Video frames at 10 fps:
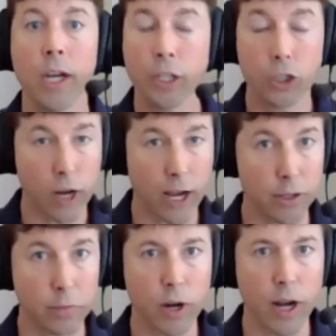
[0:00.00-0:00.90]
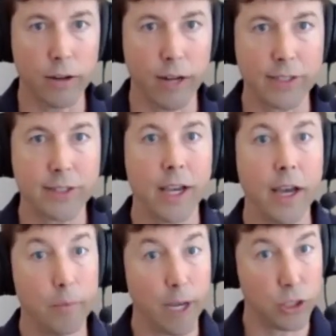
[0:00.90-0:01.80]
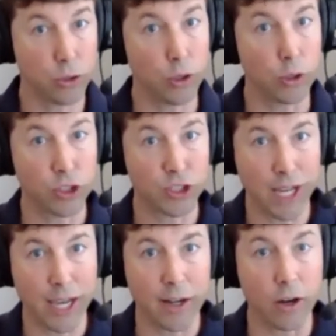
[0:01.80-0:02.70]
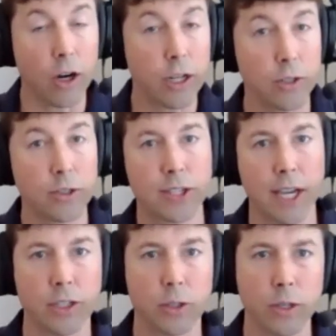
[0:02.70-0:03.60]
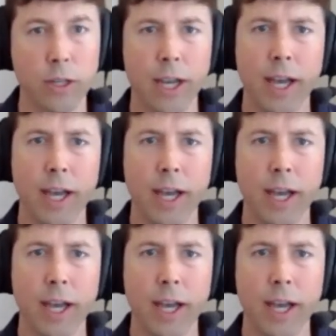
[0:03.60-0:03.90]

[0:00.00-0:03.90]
track your progress, make sure you're staying on your schedule,